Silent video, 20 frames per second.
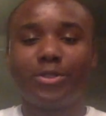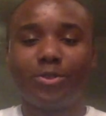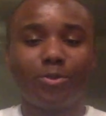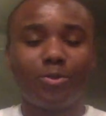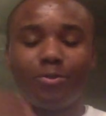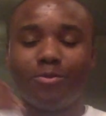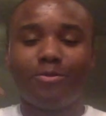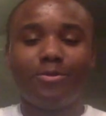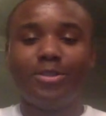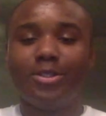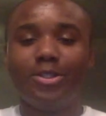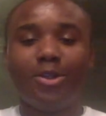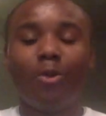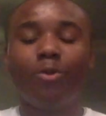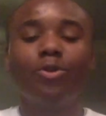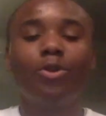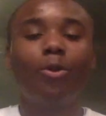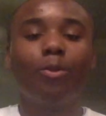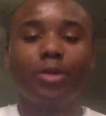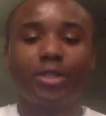You
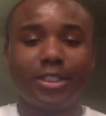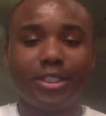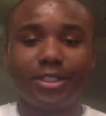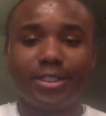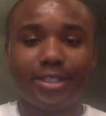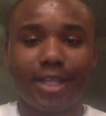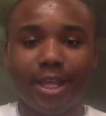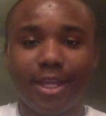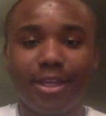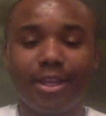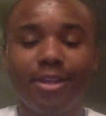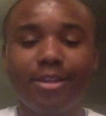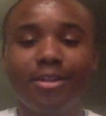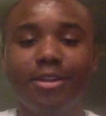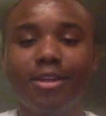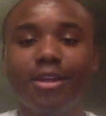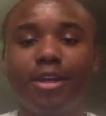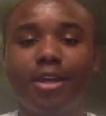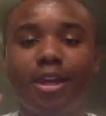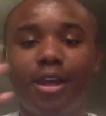don't know what she's saying.
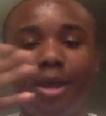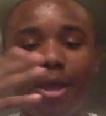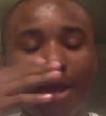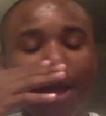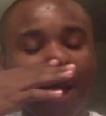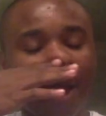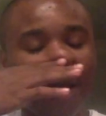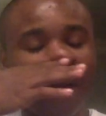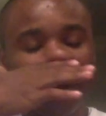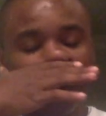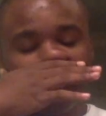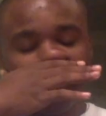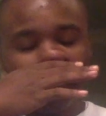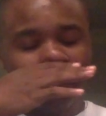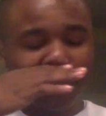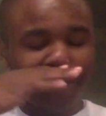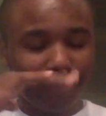Um,